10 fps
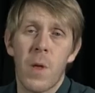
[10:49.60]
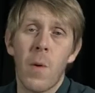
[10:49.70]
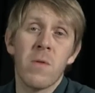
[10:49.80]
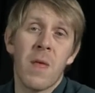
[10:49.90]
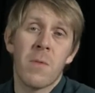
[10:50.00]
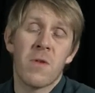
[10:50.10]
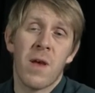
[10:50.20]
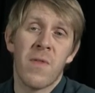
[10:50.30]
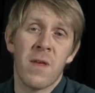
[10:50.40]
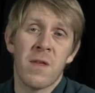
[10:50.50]
I won't
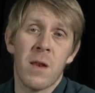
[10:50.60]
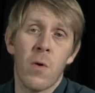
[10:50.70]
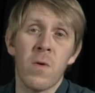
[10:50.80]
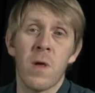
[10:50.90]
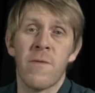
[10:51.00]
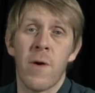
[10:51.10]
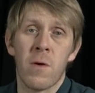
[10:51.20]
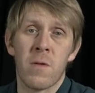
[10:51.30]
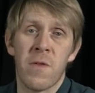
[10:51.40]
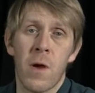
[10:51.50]
demonstrate this in
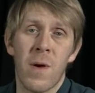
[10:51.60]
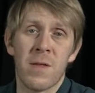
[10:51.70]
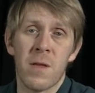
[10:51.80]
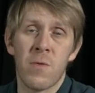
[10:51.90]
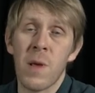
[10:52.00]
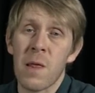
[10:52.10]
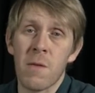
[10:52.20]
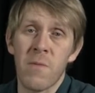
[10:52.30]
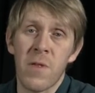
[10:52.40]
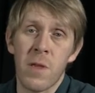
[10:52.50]
autofocus though, as it's really
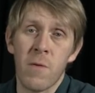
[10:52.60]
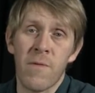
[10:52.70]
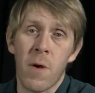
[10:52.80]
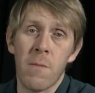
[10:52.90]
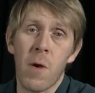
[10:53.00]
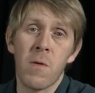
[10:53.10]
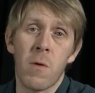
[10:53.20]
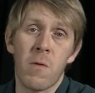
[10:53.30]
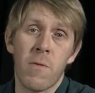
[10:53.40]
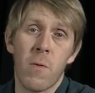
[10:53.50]
something that you'll find most
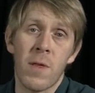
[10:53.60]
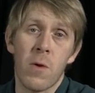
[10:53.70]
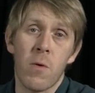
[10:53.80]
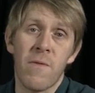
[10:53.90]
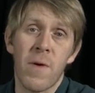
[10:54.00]
useful when you're